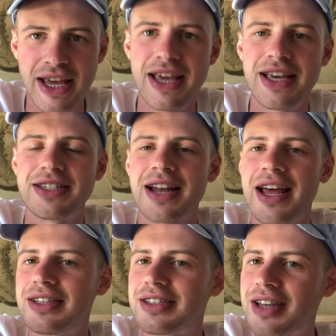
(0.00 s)
It is
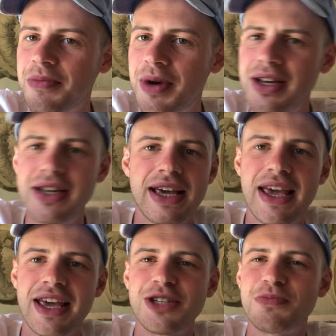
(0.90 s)
late summer,
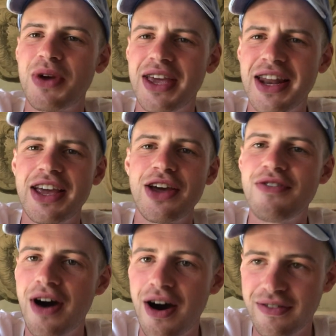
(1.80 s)
it is beginning of
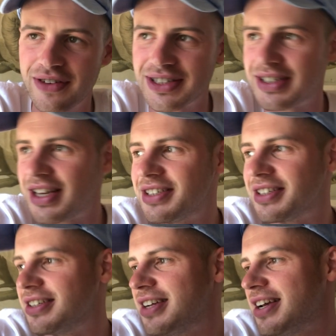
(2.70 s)
harvest
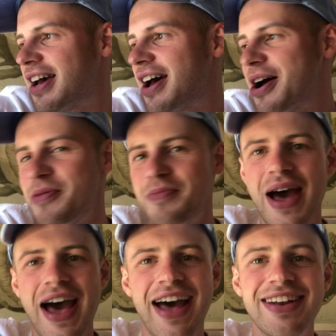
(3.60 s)
season,
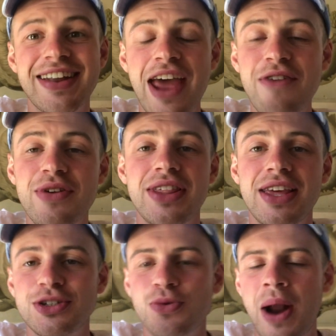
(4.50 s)
and everything
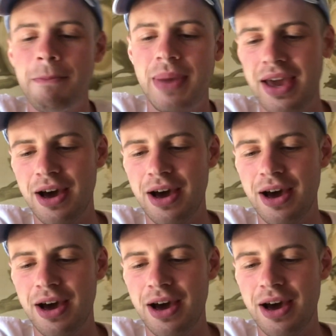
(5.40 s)
is ramping